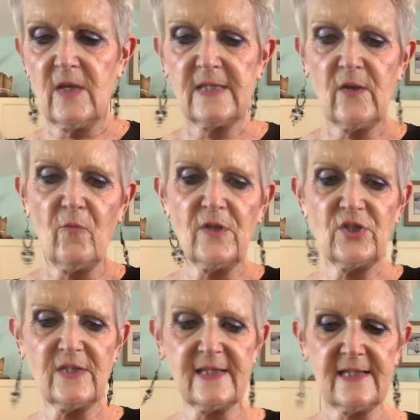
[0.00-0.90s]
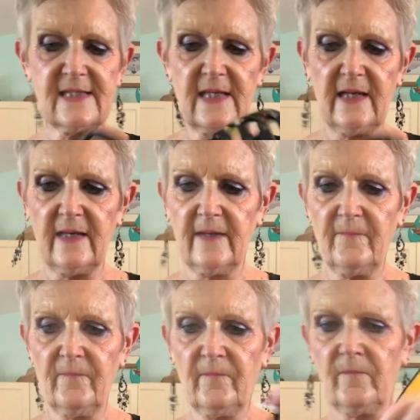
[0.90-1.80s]
So I want you to see,
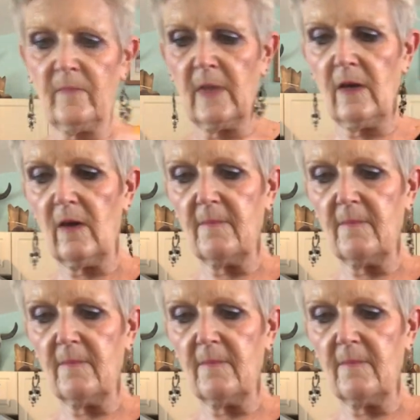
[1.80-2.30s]
here